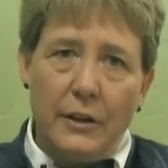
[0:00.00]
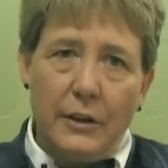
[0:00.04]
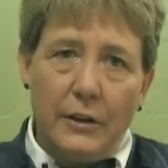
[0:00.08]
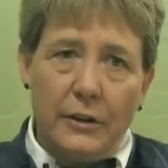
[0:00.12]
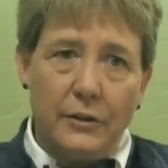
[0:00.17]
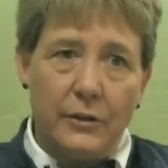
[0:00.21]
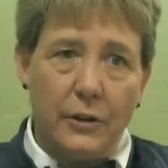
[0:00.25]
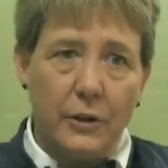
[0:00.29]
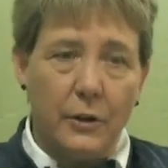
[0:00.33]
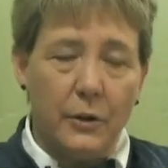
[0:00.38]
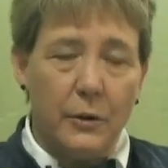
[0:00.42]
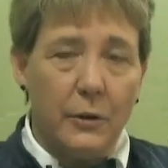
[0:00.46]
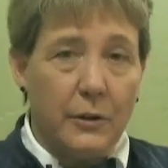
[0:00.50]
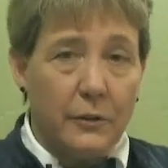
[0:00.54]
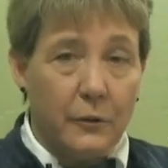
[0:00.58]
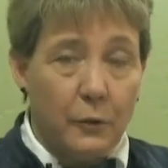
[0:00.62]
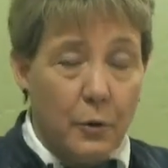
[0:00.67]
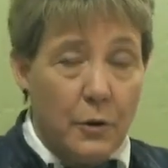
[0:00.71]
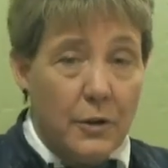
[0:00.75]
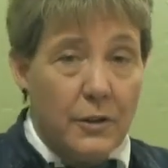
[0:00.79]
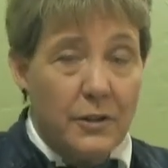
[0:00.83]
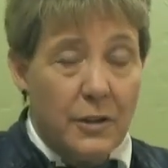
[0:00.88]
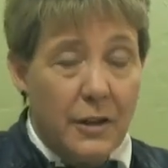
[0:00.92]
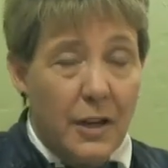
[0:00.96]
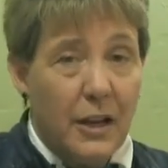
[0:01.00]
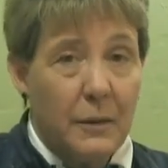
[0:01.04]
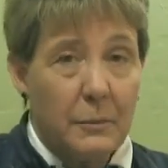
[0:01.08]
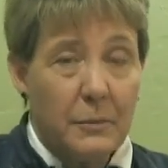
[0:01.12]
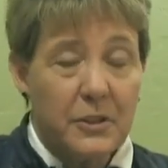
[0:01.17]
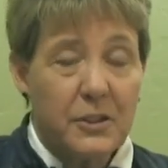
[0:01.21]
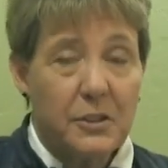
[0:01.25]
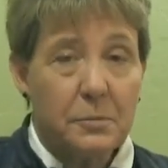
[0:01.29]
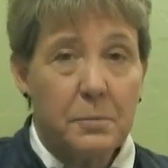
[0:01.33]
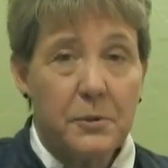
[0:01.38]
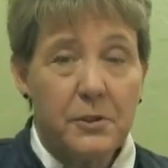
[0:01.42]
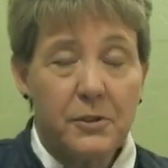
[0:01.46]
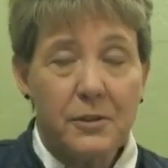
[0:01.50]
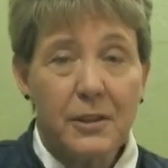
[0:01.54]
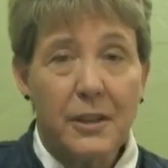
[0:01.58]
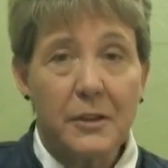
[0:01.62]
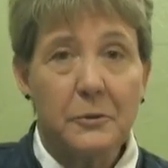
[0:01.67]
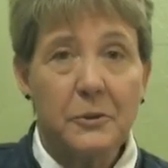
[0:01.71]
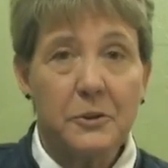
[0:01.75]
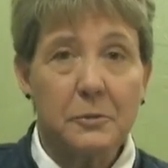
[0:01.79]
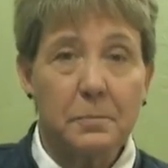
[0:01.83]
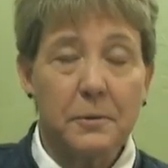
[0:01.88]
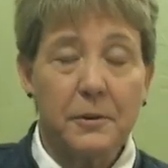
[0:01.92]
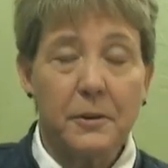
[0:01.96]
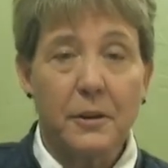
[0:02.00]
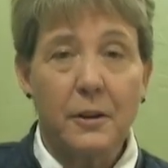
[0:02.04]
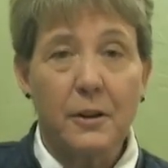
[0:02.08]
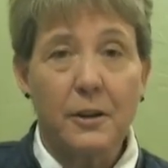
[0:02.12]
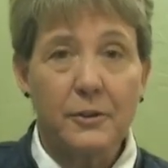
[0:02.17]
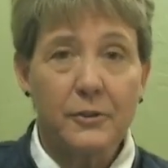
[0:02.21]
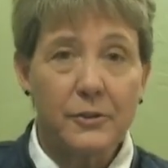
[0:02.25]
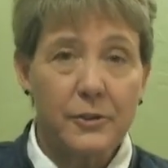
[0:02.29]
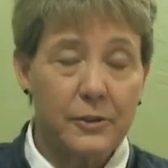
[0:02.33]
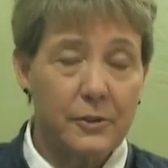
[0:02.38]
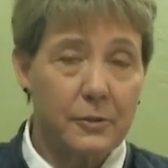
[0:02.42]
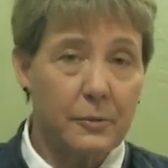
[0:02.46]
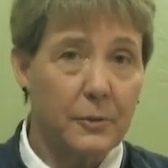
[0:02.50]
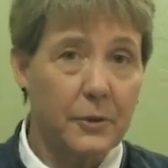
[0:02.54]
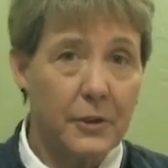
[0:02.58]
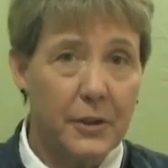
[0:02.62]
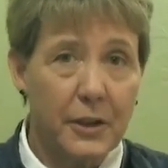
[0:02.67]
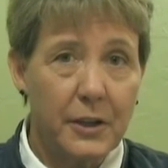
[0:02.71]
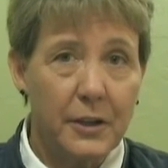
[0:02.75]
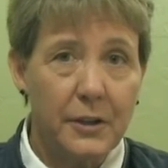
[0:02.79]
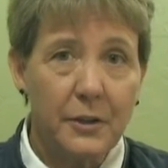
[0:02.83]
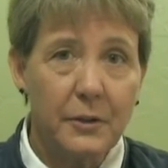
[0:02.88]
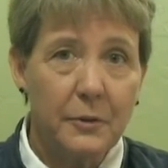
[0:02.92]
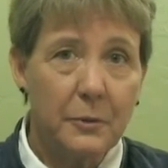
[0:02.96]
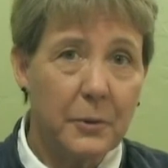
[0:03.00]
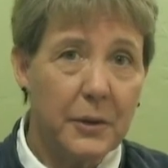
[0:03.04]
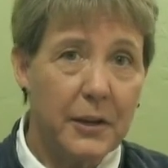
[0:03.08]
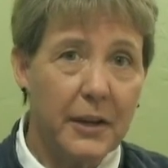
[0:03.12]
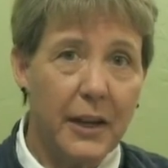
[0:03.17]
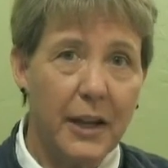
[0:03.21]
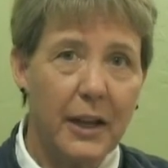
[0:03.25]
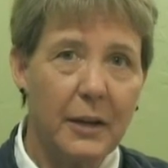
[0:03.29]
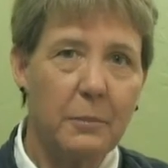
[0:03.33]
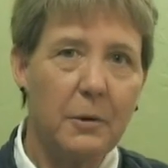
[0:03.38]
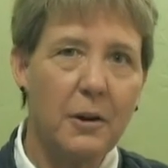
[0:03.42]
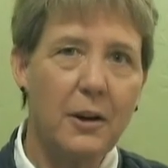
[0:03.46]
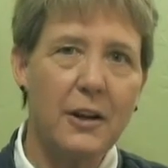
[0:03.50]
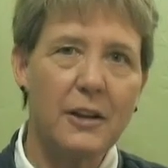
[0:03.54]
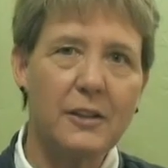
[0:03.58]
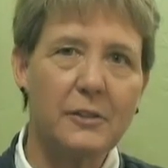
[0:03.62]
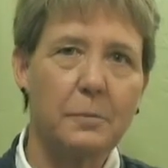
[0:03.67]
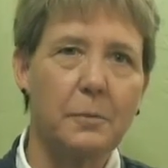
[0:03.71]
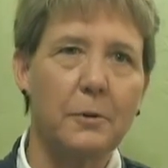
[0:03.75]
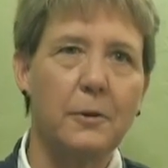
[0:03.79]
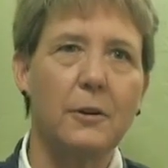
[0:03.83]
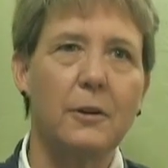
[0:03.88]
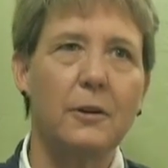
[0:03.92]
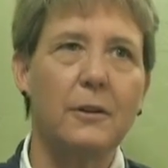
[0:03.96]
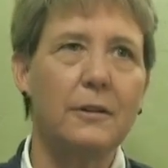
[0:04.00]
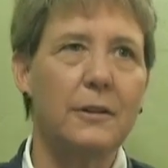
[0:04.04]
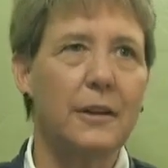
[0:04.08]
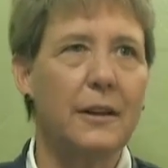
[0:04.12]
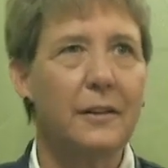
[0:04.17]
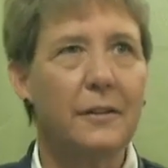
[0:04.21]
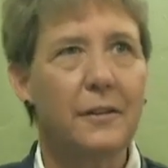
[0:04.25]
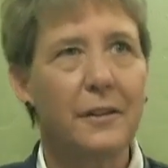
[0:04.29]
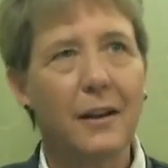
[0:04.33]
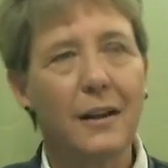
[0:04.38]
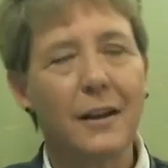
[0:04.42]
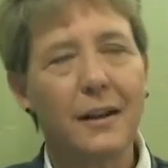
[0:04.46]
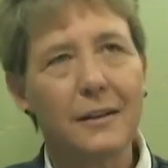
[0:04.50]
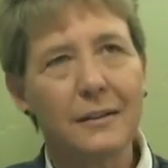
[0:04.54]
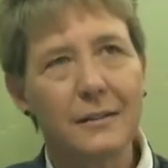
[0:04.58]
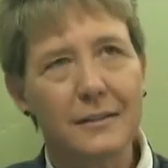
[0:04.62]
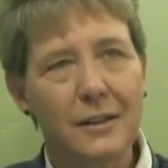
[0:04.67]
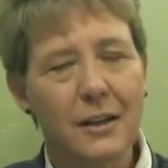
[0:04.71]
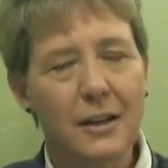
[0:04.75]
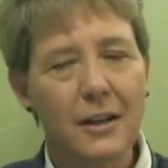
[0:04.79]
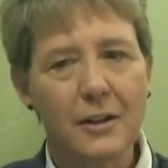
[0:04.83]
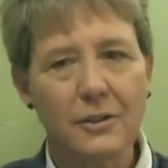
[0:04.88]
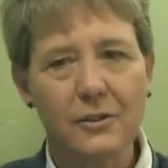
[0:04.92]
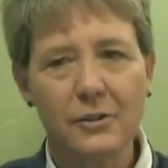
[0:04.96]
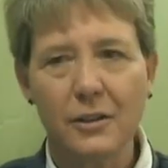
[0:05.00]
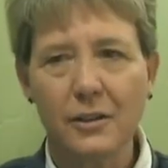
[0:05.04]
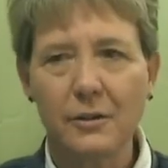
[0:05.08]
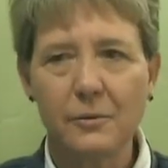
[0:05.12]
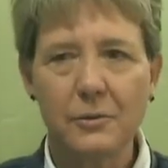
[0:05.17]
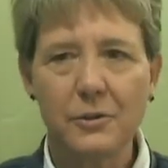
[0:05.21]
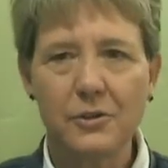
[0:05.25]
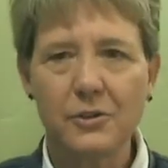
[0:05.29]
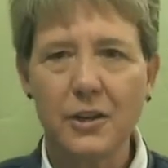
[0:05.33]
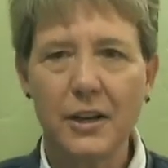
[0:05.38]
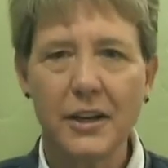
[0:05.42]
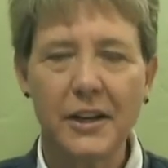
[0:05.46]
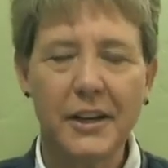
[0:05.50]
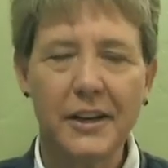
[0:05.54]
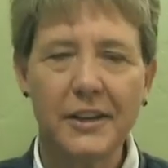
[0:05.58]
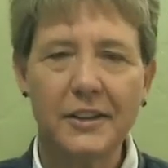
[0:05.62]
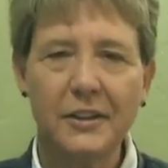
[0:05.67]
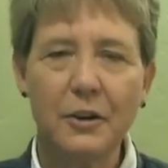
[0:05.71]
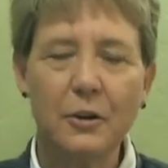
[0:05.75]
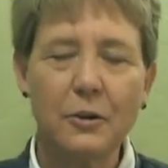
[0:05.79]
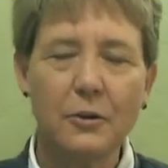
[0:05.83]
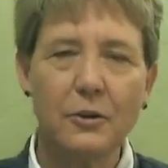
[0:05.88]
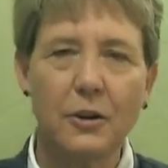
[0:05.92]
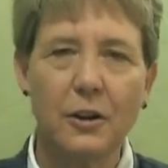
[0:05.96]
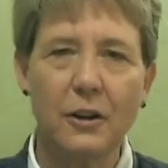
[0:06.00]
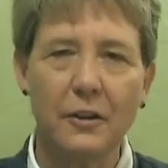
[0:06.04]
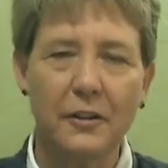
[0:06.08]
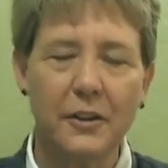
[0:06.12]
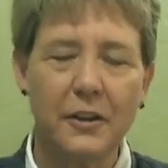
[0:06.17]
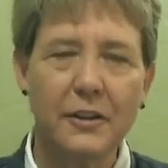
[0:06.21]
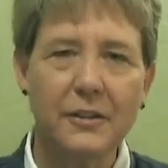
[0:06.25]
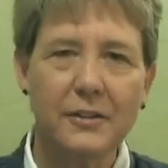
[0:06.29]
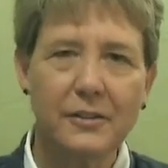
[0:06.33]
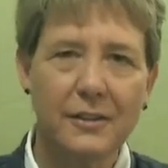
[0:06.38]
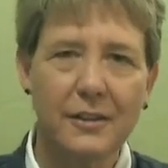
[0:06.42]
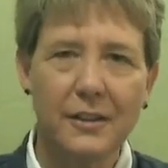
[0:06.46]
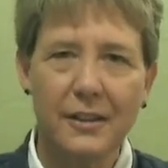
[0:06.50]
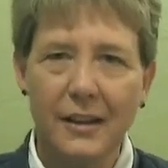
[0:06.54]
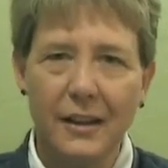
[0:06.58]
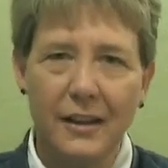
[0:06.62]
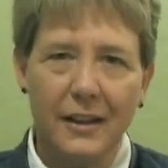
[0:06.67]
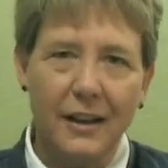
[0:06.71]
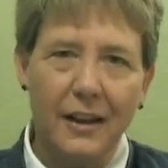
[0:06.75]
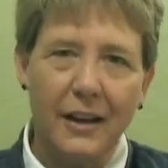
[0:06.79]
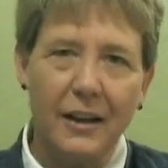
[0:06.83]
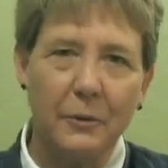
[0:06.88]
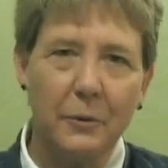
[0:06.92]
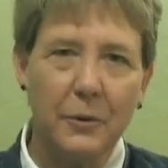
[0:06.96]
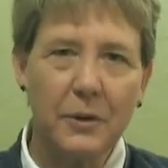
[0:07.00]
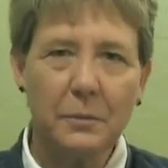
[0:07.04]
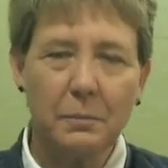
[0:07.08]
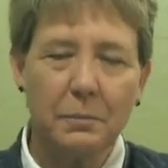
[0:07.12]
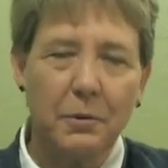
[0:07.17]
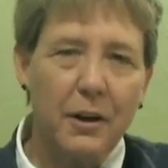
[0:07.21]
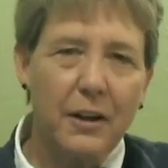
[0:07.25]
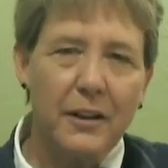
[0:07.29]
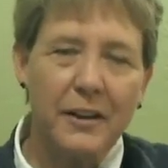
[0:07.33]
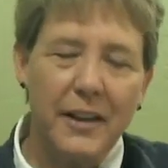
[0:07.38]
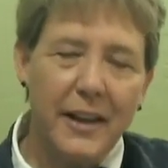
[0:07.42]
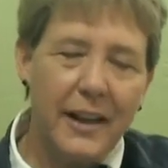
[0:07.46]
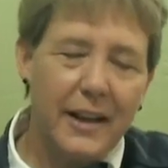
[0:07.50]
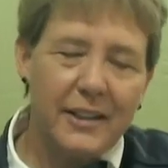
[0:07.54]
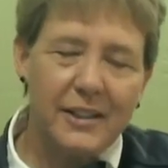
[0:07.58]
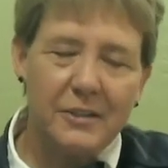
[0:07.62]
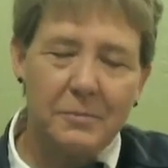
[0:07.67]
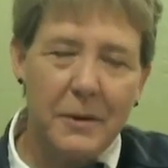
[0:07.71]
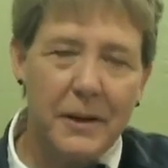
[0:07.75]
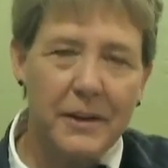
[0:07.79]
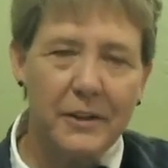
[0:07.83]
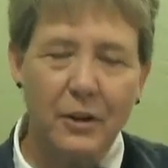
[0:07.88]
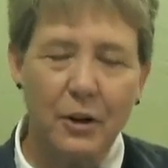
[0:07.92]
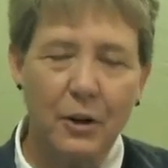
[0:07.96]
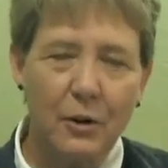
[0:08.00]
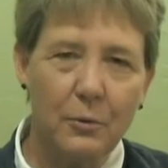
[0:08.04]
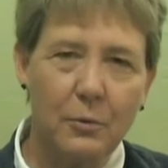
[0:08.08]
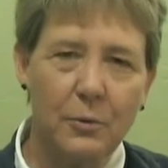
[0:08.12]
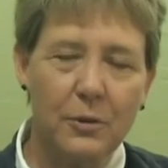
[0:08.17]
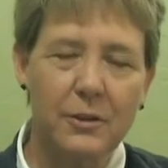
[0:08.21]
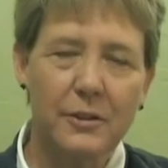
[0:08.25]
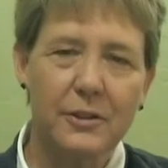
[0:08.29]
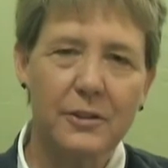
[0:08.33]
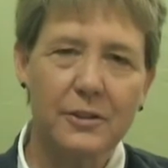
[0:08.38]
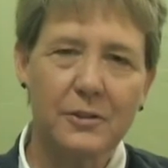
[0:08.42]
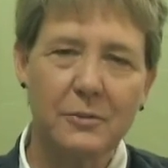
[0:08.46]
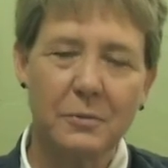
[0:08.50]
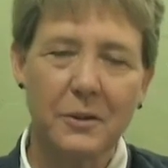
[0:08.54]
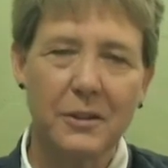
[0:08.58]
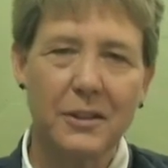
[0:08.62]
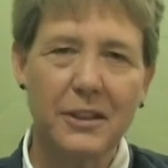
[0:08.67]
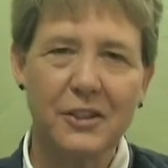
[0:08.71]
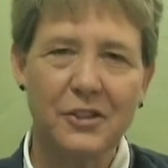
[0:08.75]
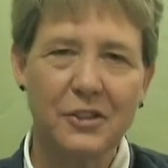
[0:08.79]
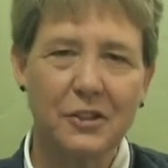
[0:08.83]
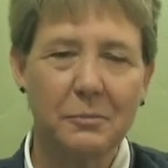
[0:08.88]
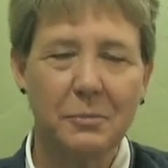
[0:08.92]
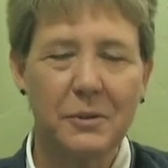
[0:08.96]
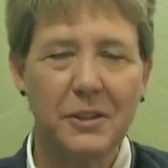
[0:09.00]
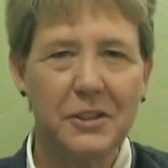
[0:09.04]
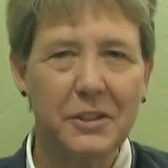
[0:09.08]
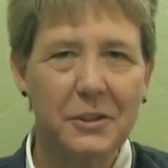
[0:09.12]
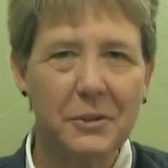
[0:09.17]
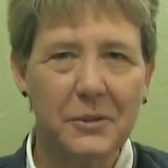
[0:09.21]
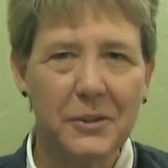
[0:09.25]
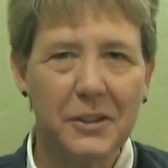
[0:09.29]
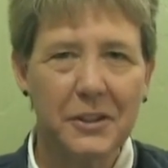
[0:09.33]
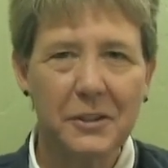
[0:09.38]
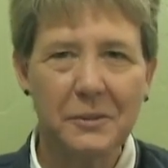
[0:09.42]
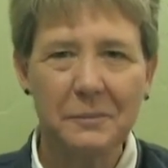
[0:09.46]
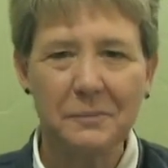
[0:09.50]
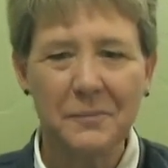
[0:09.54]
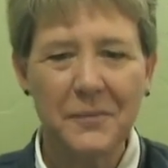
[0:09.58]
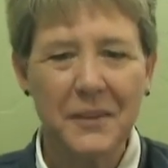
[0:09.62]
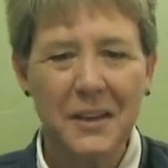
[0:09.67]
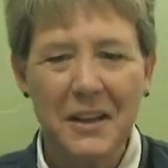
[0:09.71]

So, of course, I'm a speech language pathologist working in a rehab hospital, and I thought, gosh, I wish I had known all this. I would have probably asked my coworkers what I should be doing.